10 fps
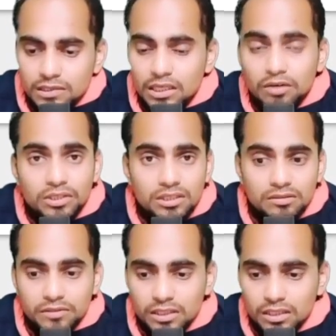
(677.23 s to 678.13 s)
now it
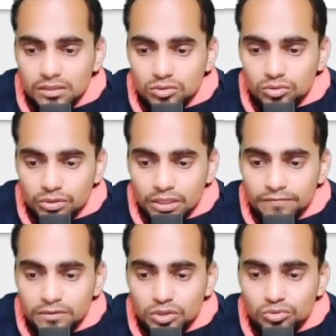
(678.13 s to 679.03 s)
is working. So
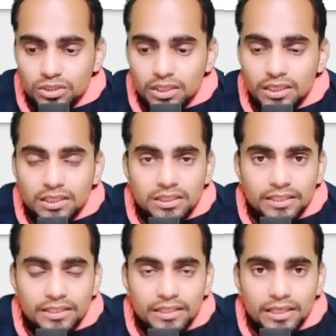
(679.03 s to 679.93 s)
if user is
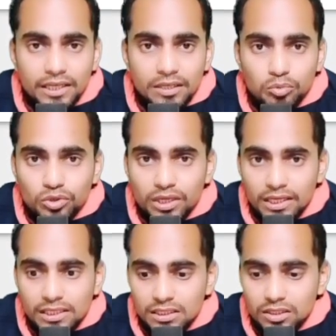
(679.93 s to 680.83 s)
entering input
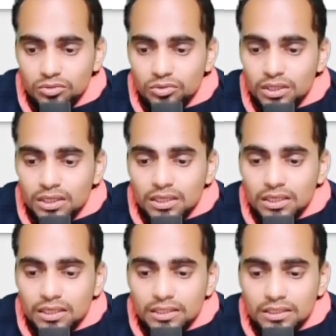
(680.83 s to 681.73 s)
as 0,
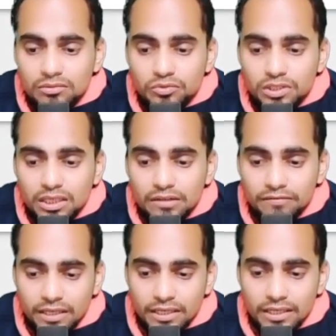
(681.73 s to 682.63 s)
it is working
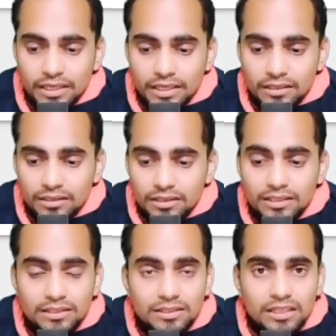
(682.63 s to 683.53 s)
fine, and
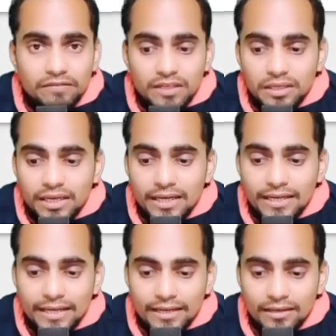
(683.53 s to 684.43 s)
it is giving
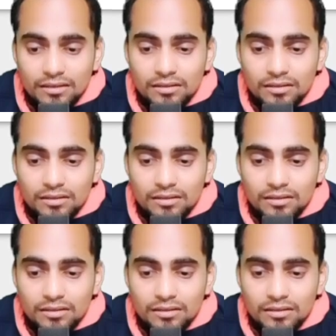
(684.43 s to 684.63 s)
an error